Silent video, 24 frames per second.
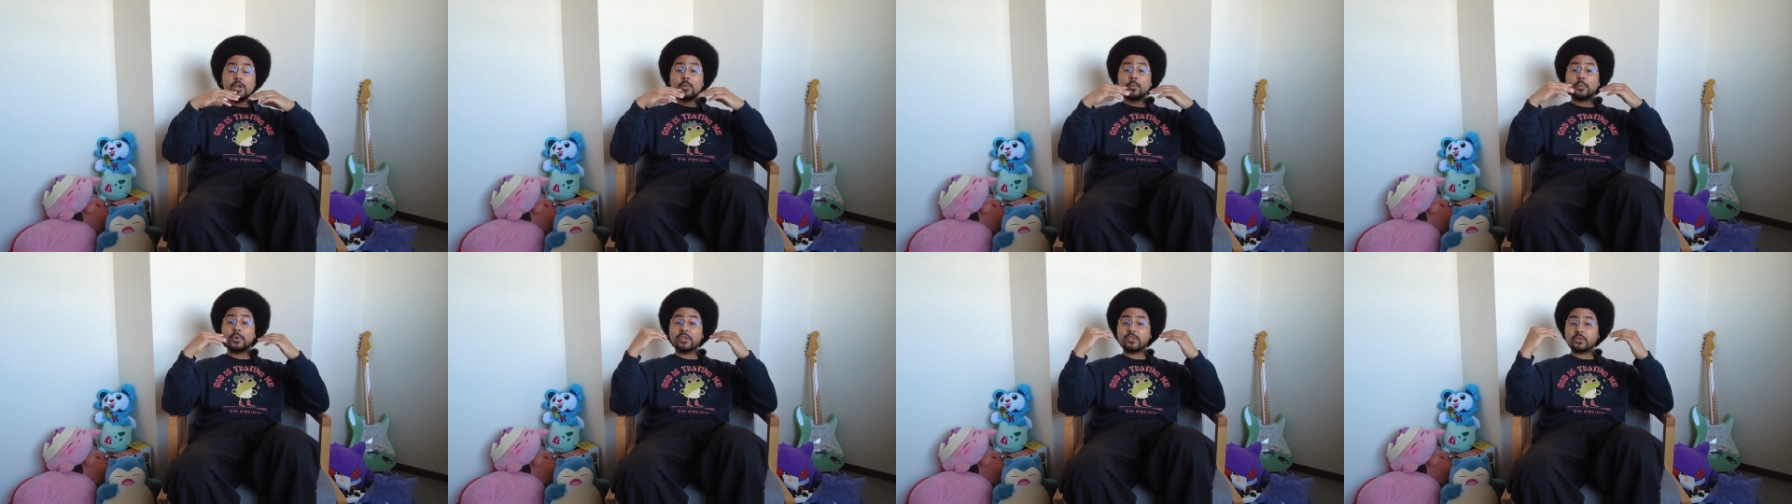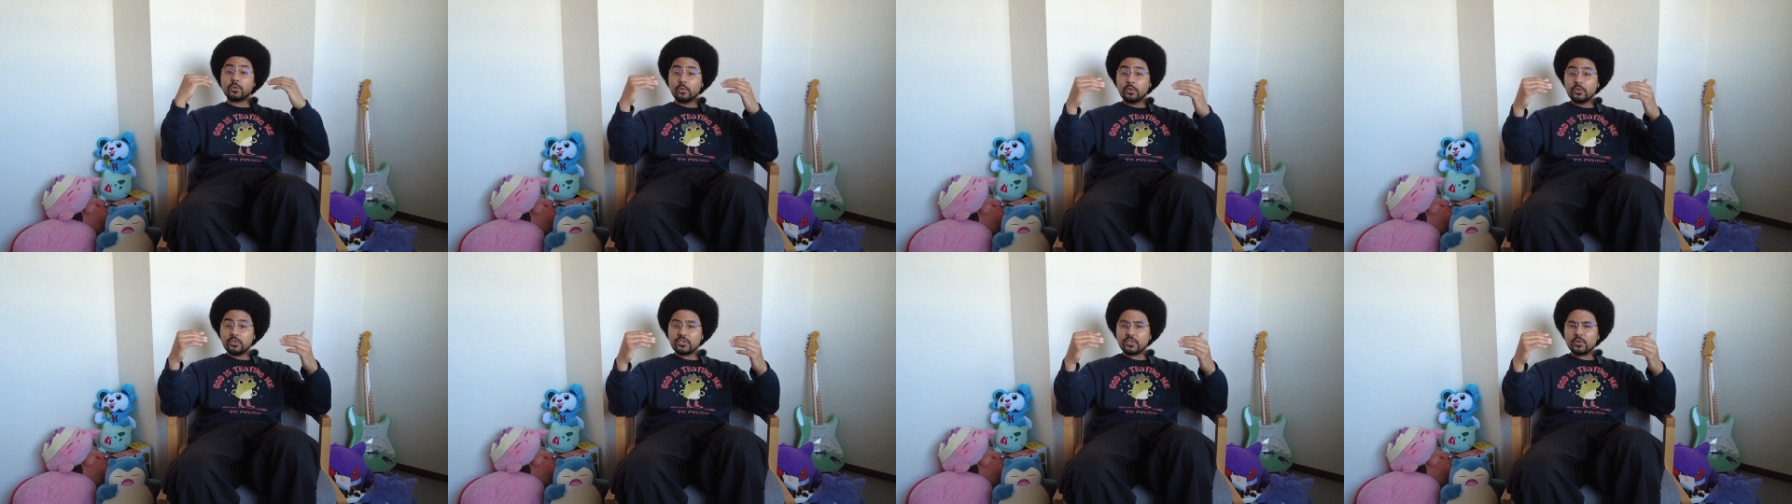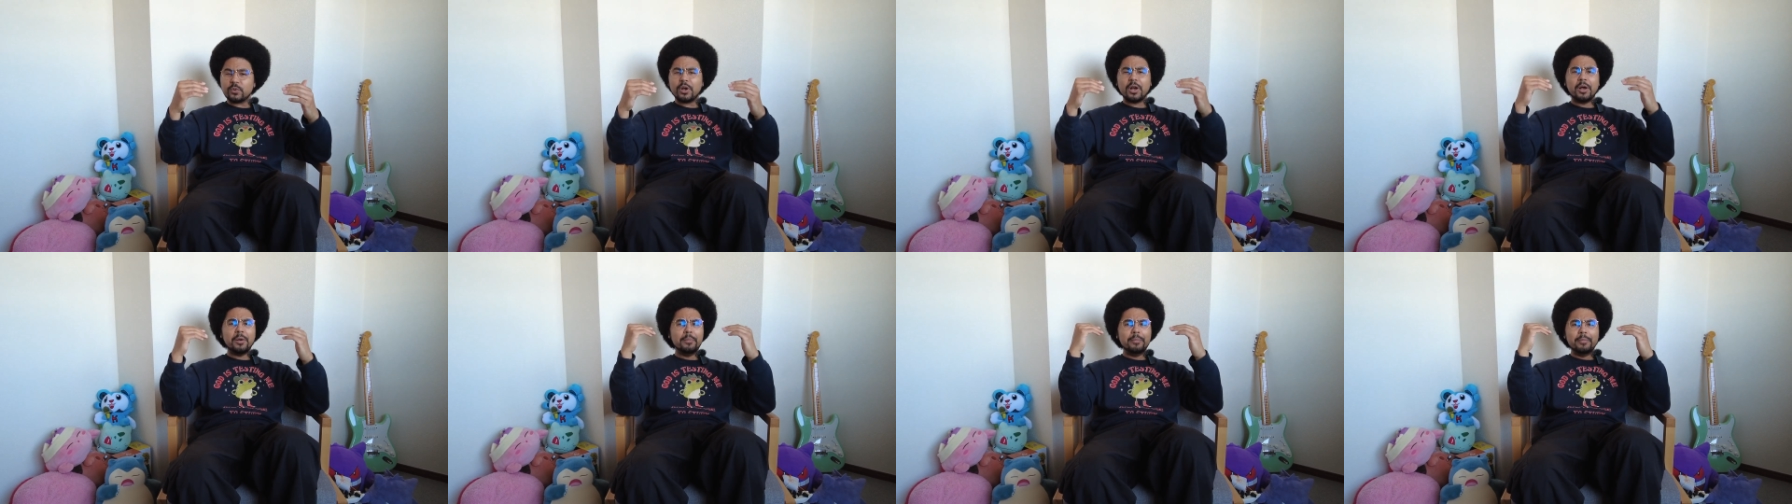but it's
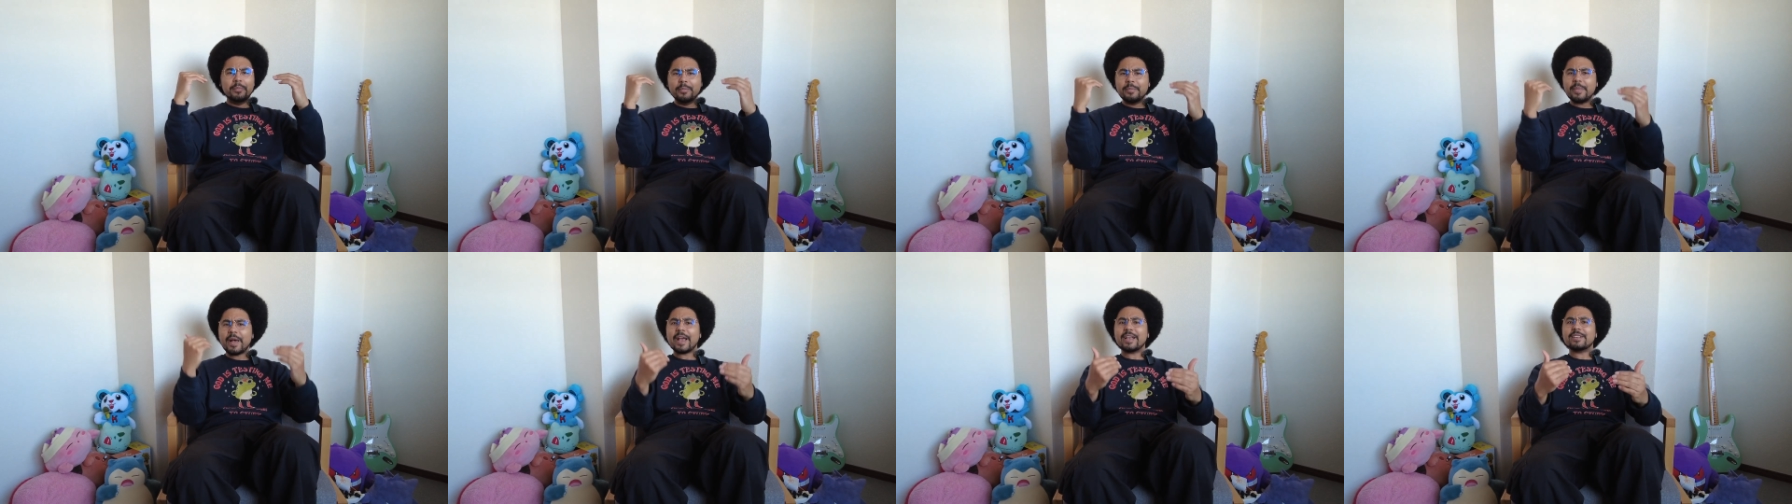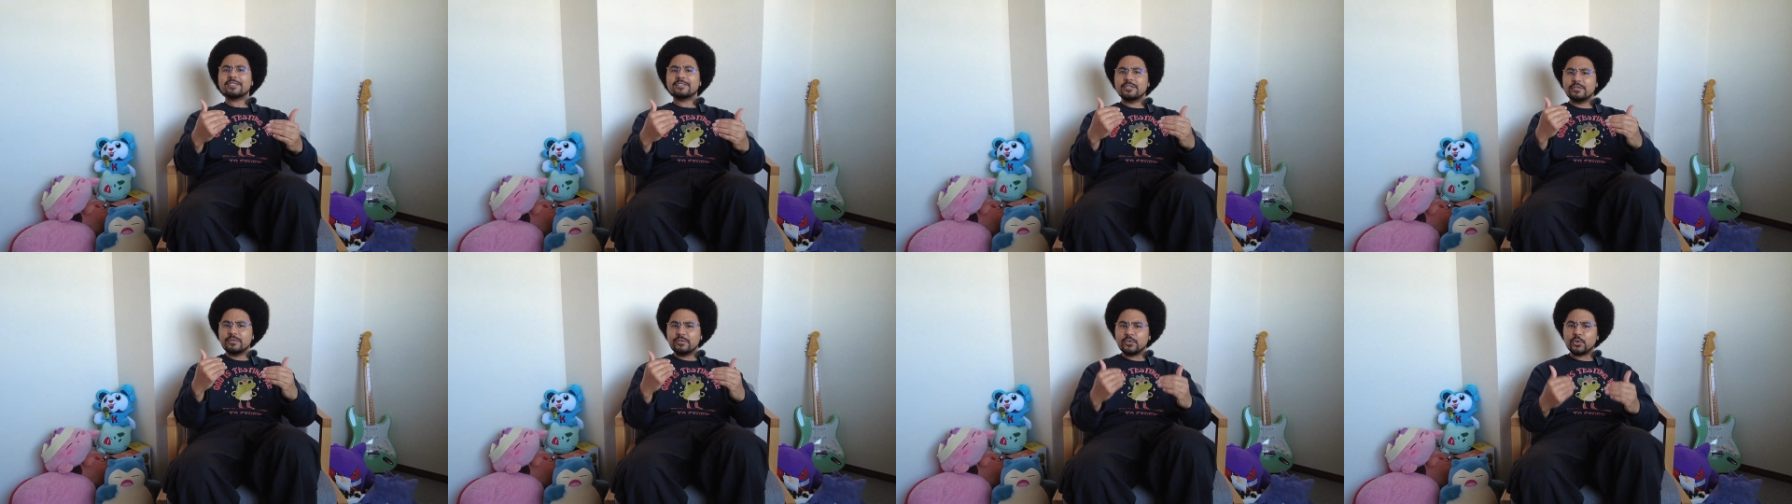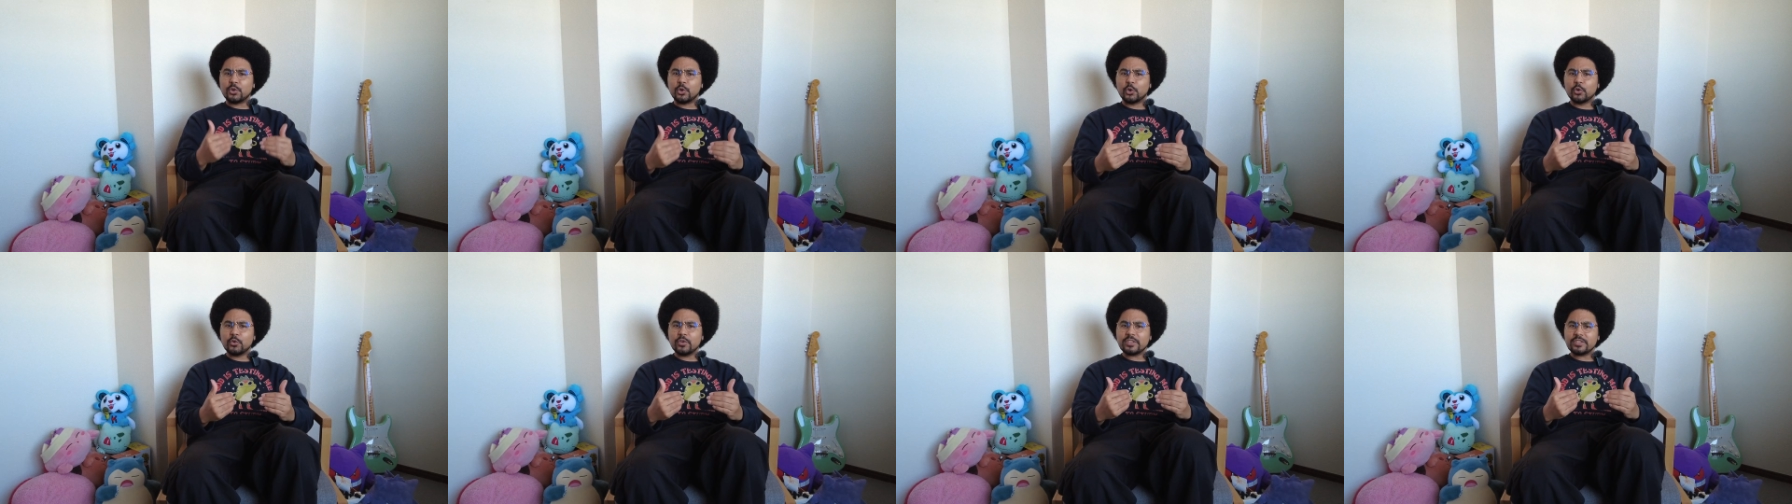also a massive
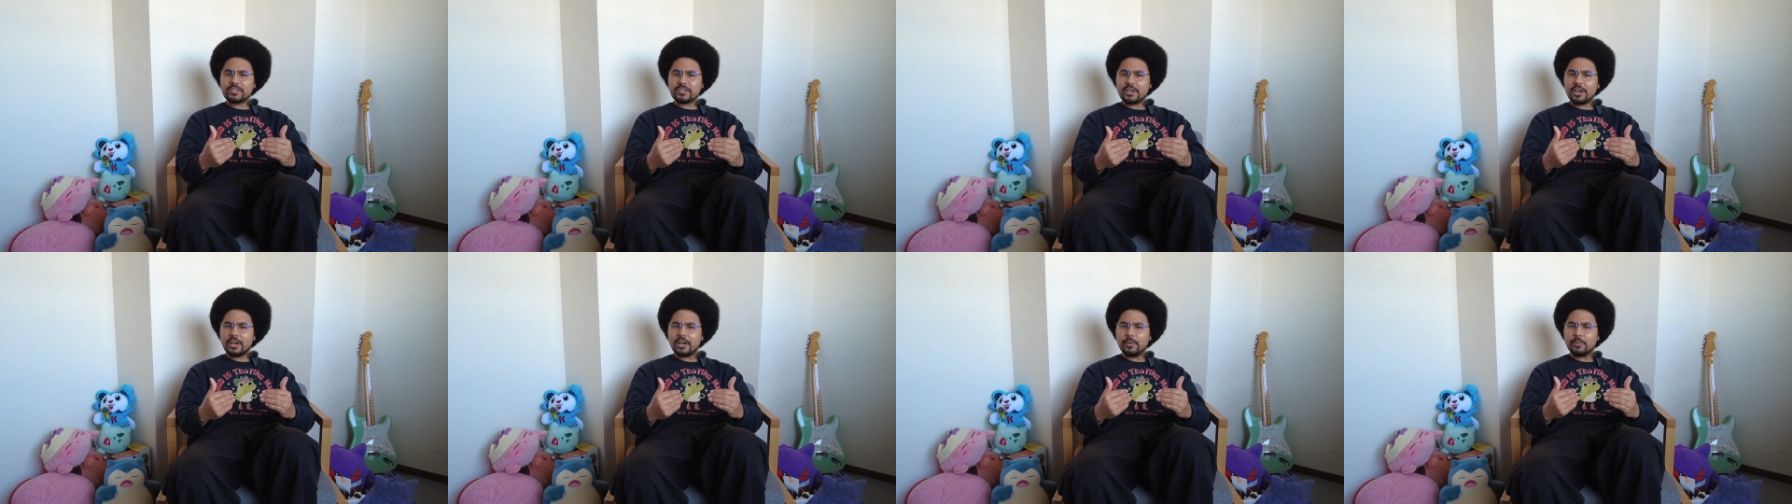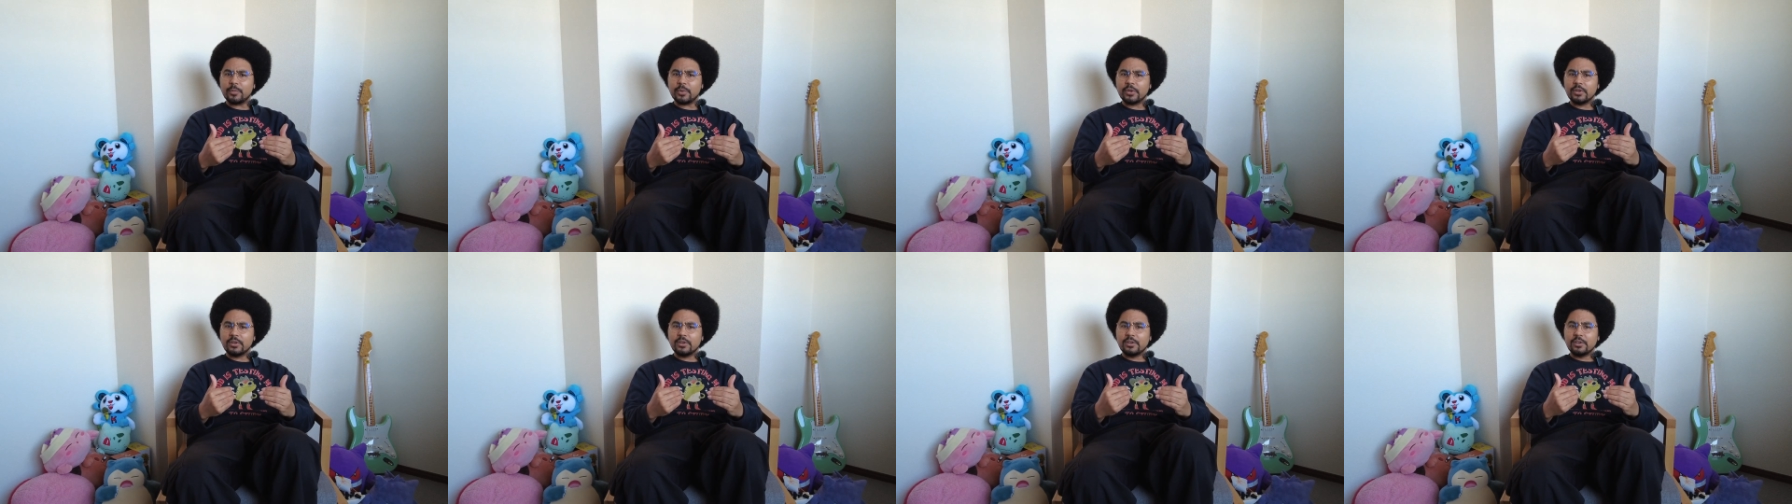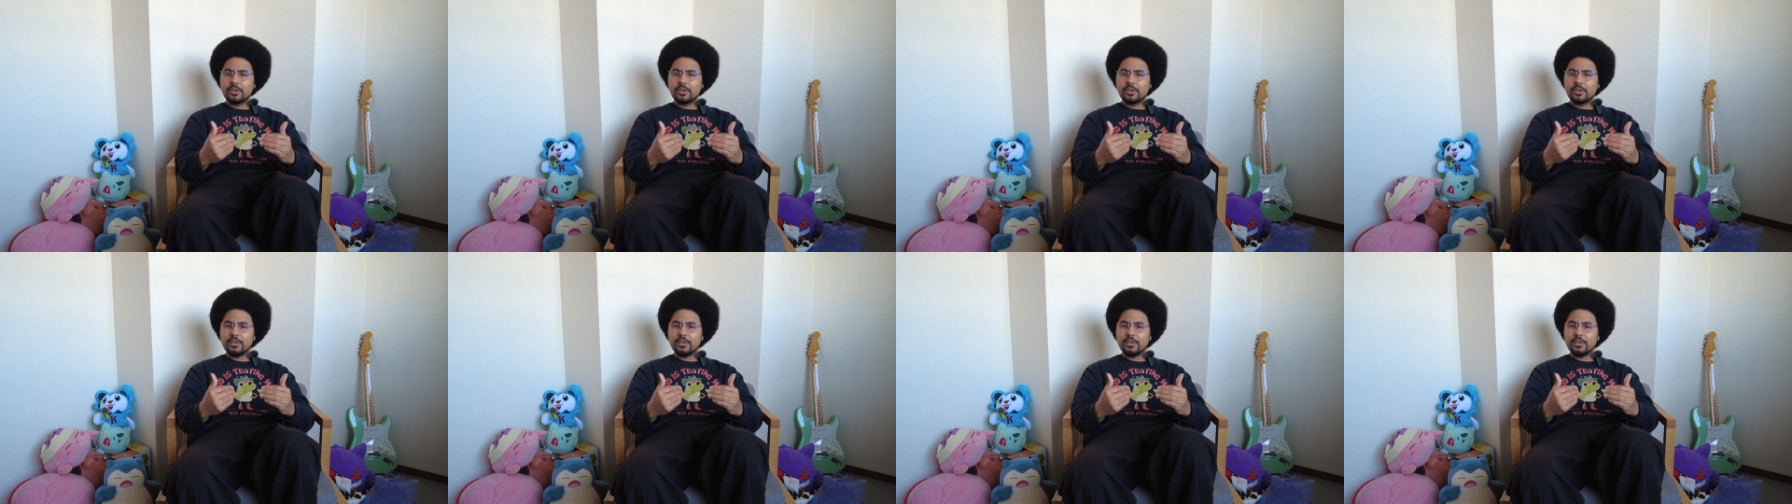tourist hub